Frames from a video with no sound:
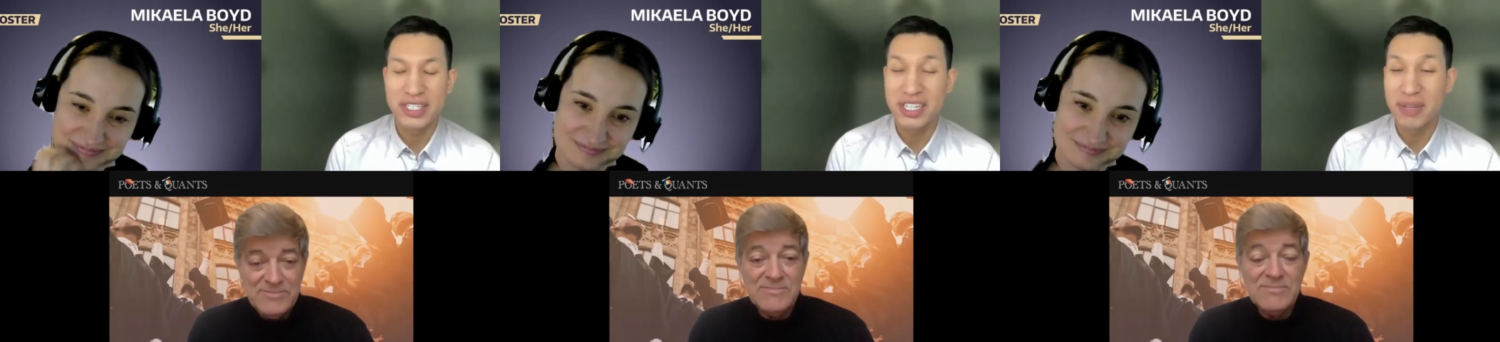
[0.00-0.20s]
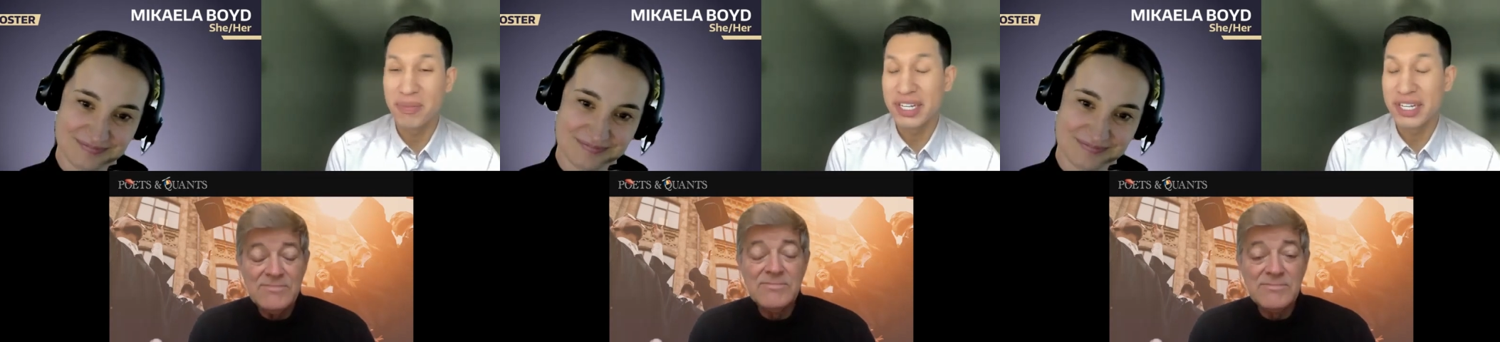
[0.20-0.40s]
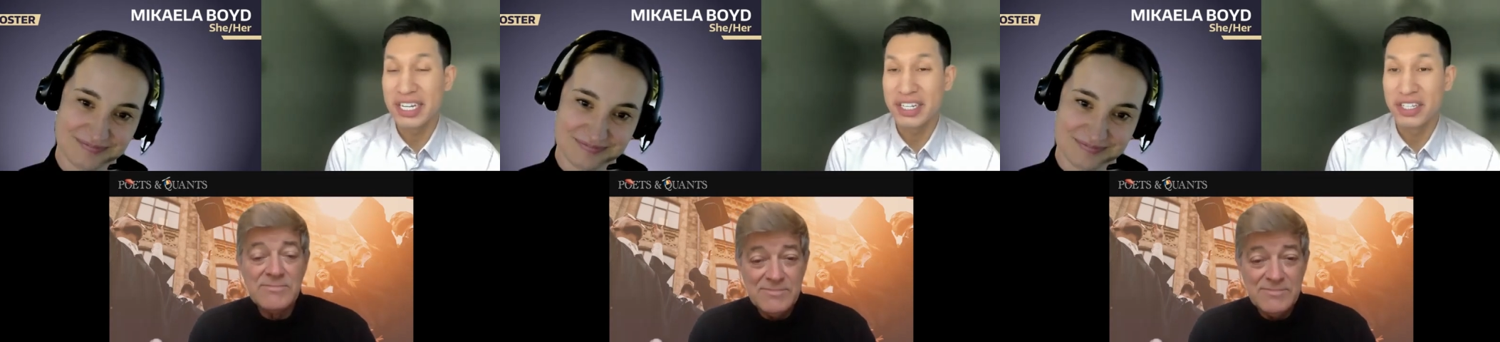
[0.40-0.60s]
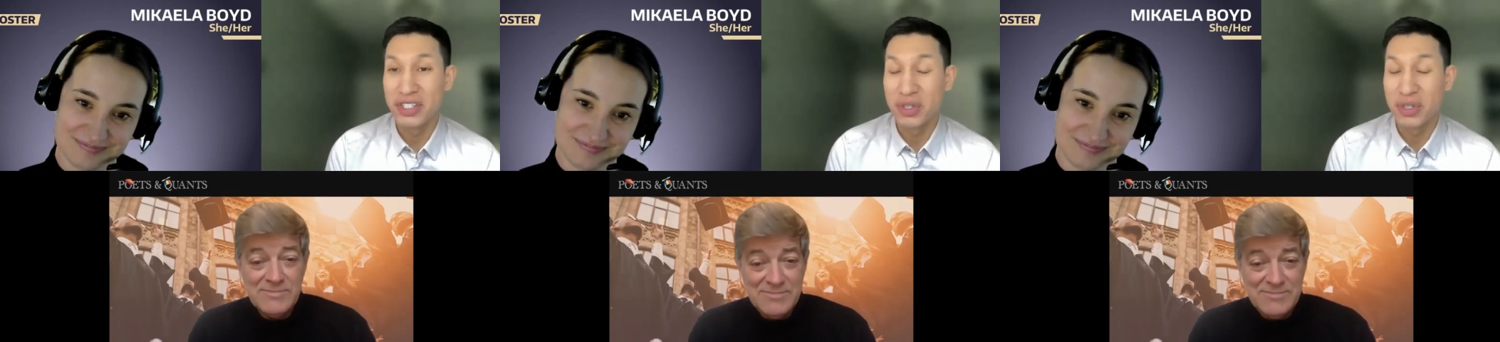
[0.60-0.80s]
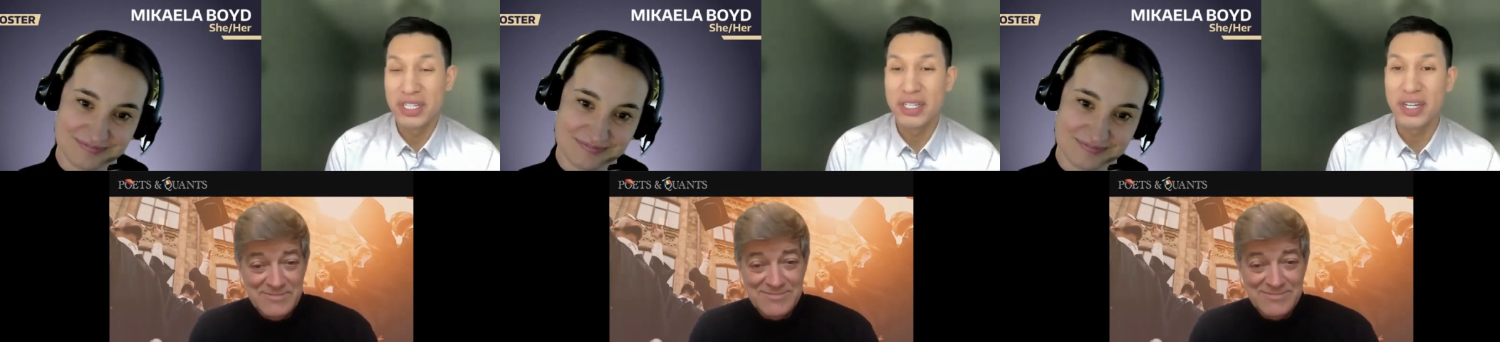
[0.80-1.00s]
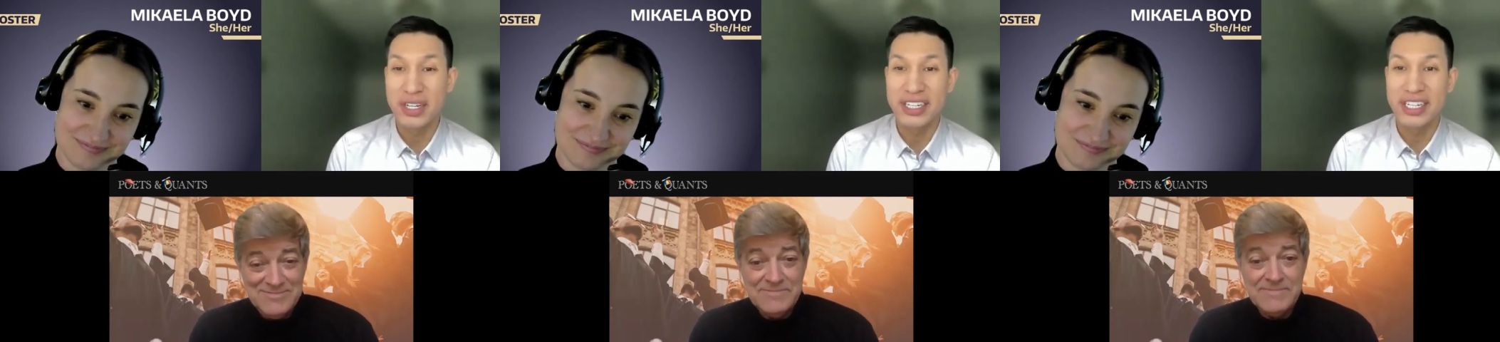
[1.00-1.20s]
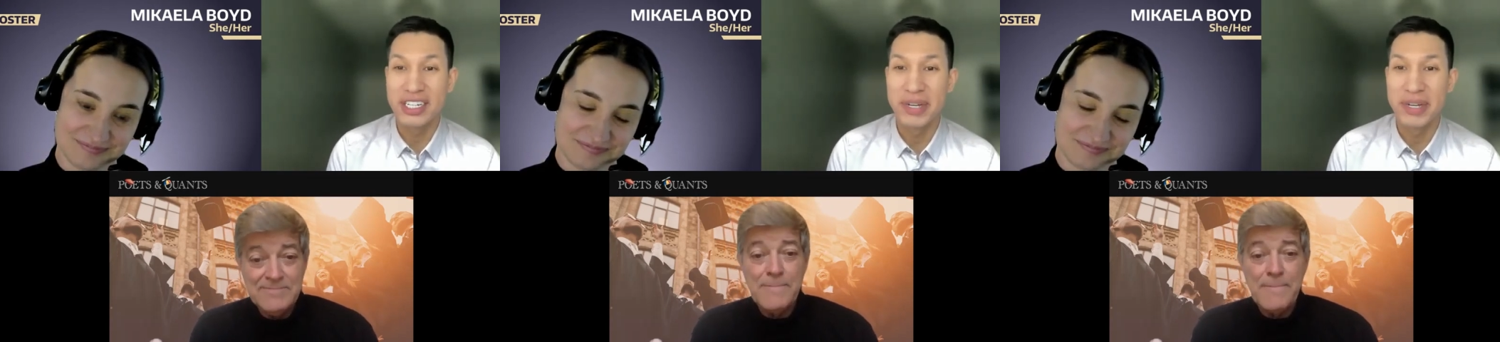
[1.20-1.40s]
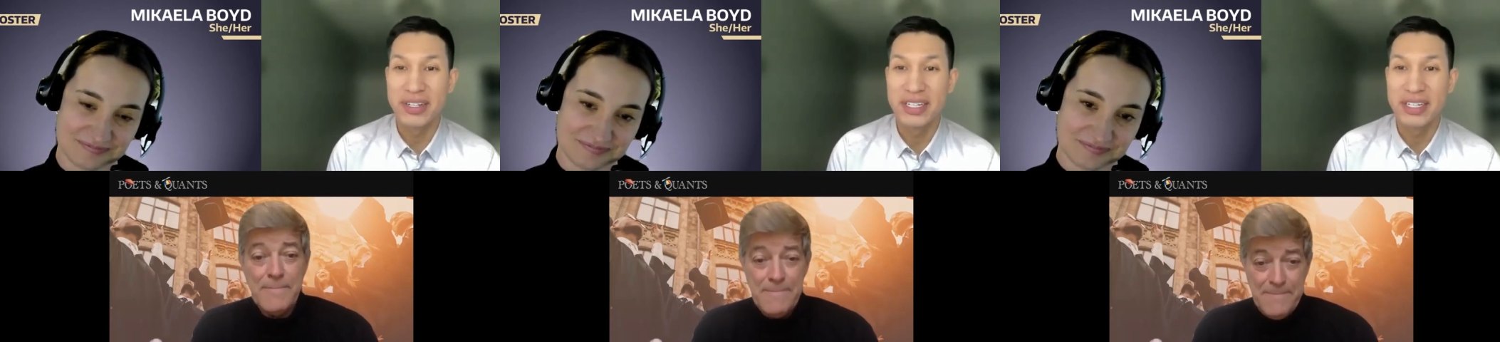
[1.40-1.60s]
Speaker 1: which is something I enjoy
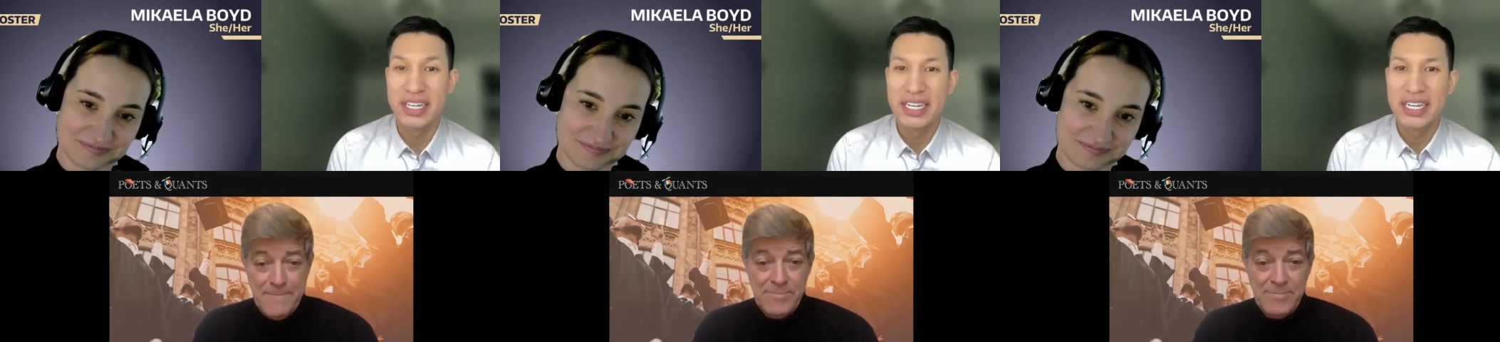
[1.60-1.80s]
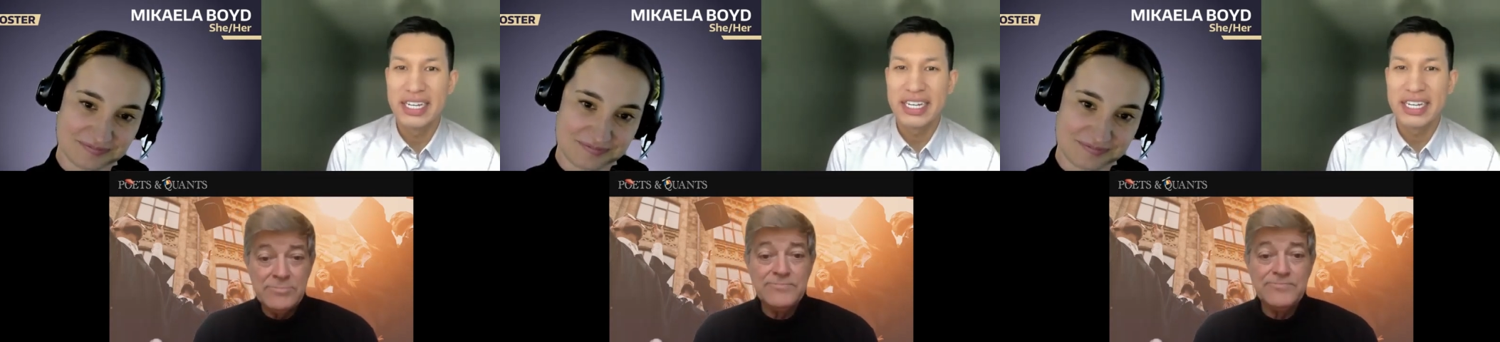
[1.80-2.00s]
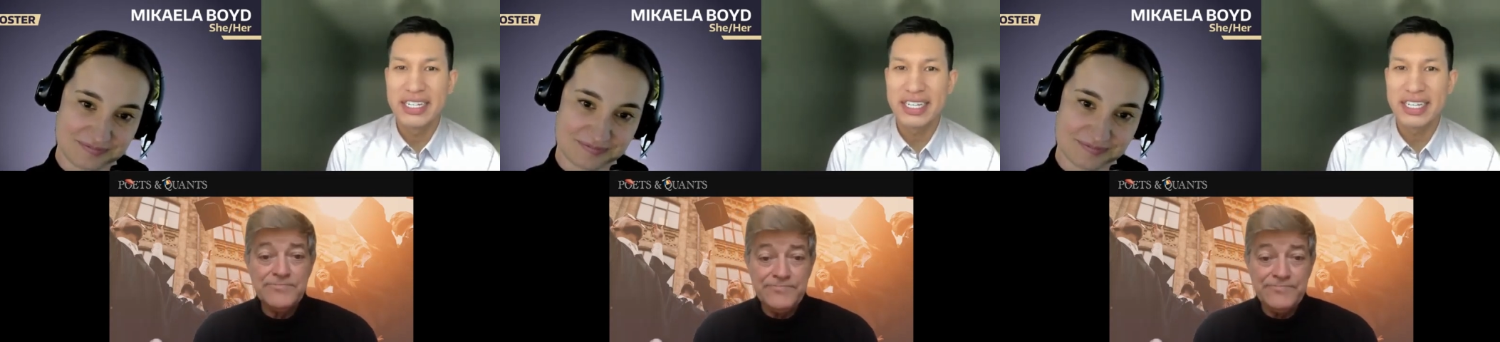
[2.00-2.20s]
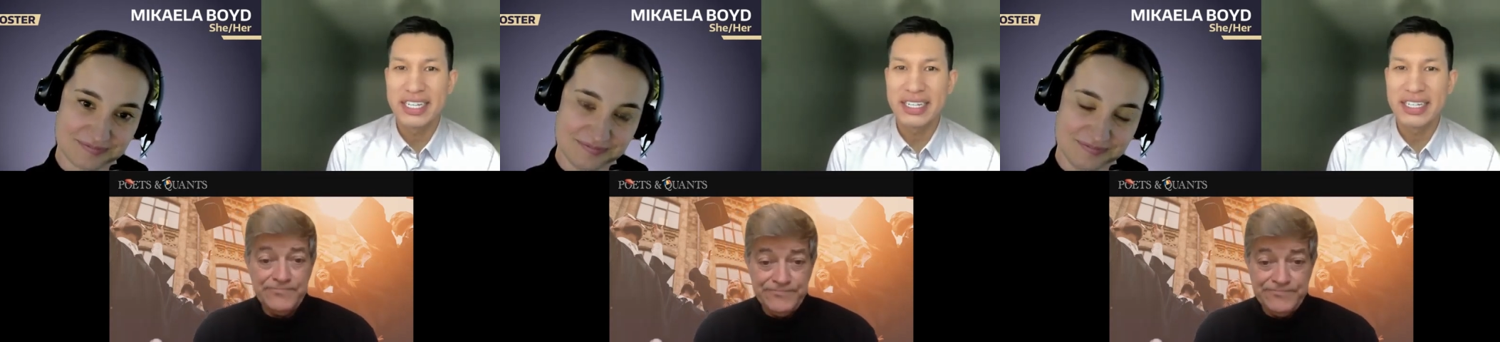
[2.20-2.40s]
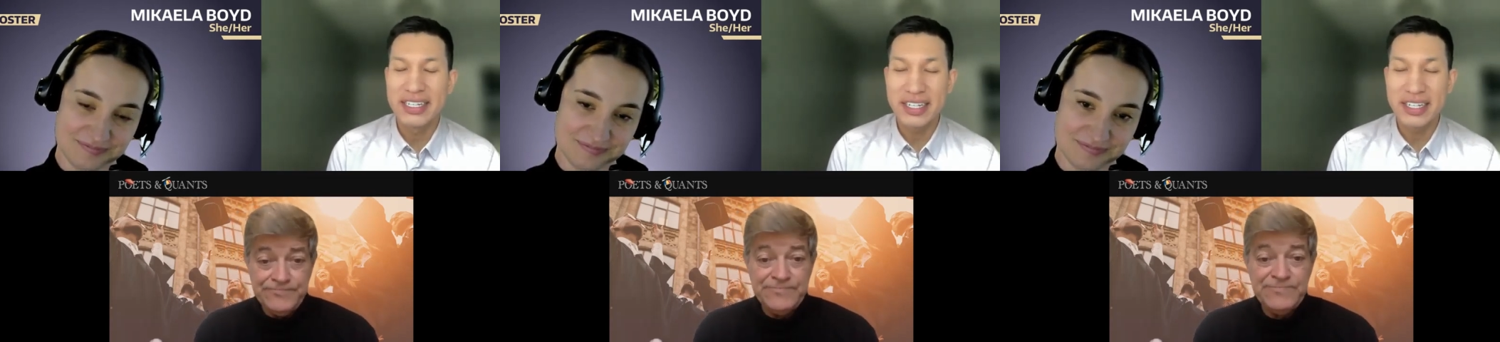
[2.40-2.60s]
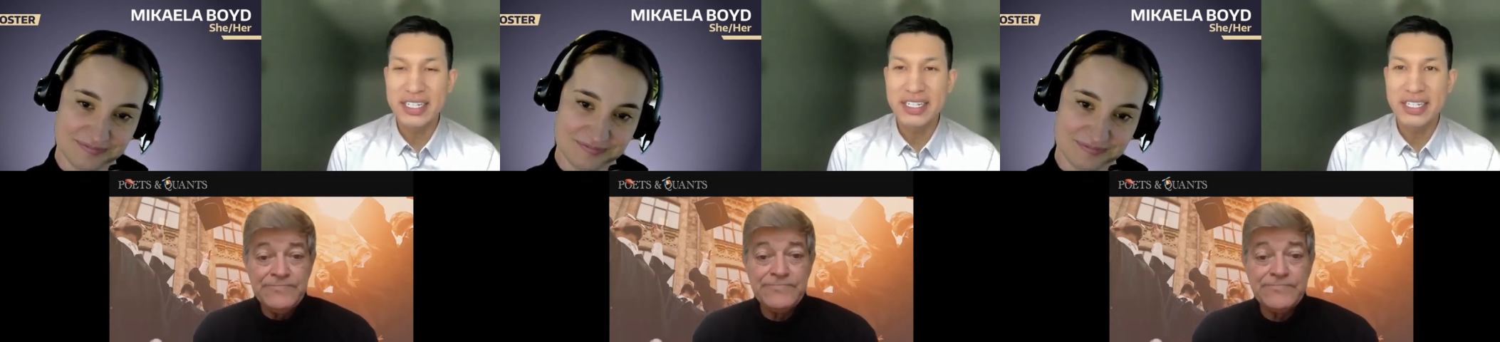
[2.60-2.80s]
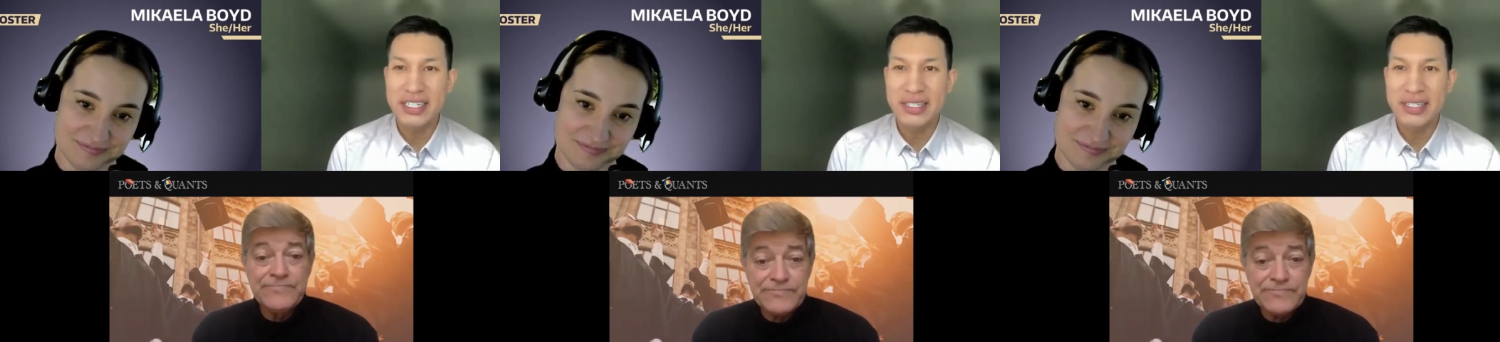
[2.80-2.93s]
talking about, is that it doesn't